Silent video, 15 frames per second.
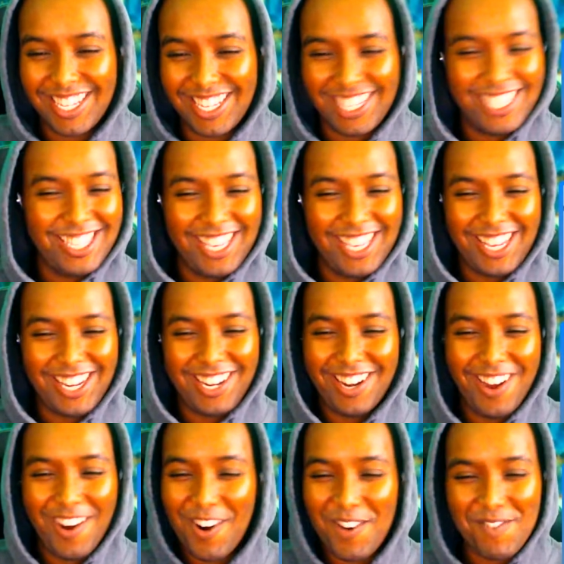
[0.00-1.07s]
He's like,
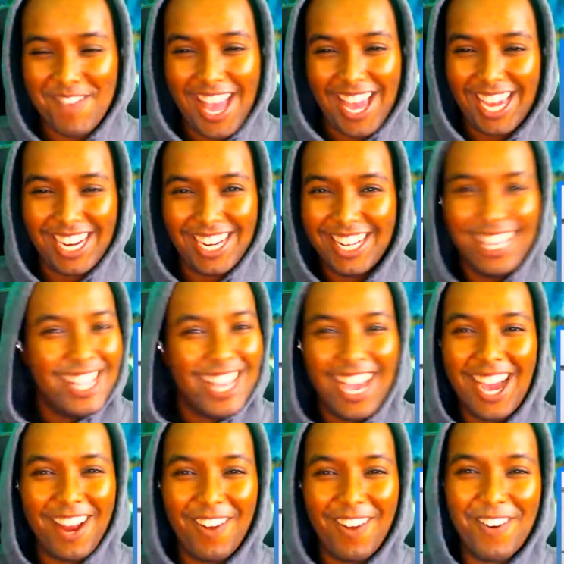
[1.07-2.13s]
no, man.
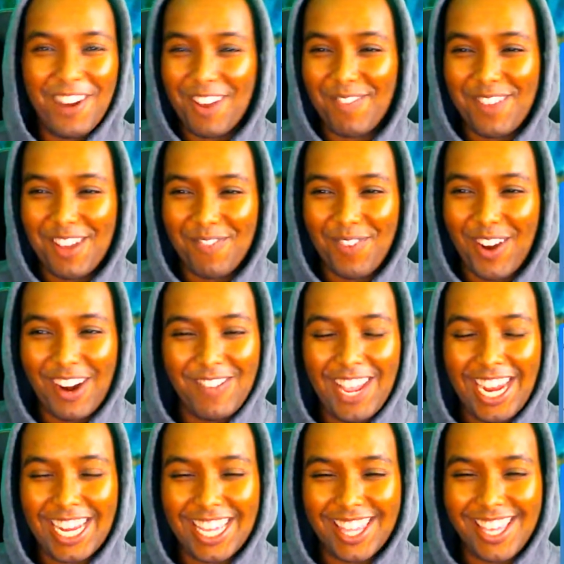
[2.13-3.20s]
I don't want to be a part of
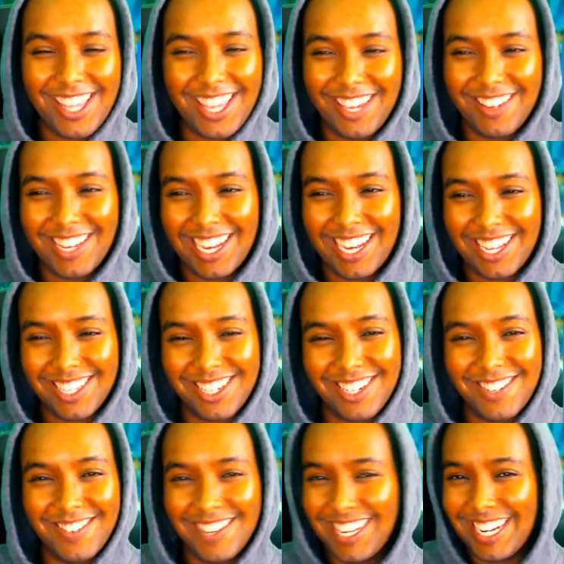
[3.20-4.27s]
anything that you guys are
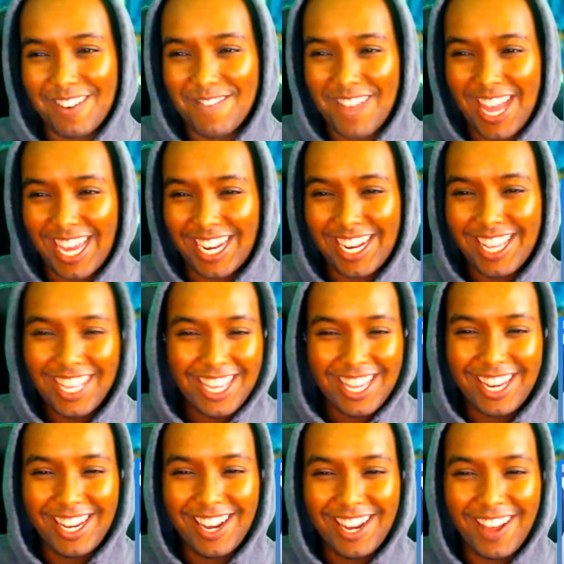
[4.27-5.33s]
doing here, man.
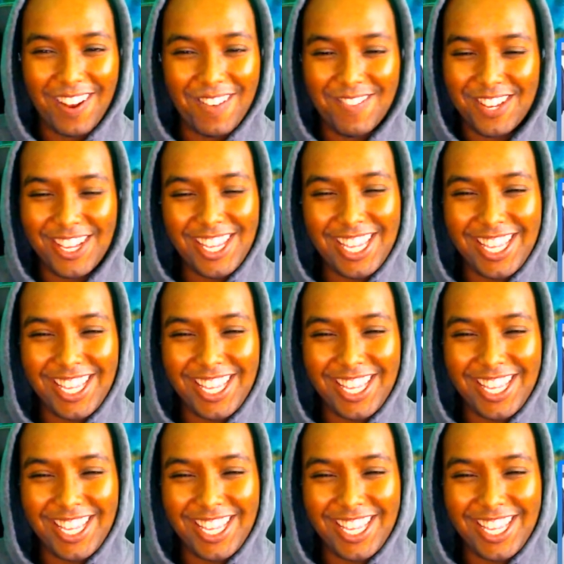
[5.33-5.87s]
None of it.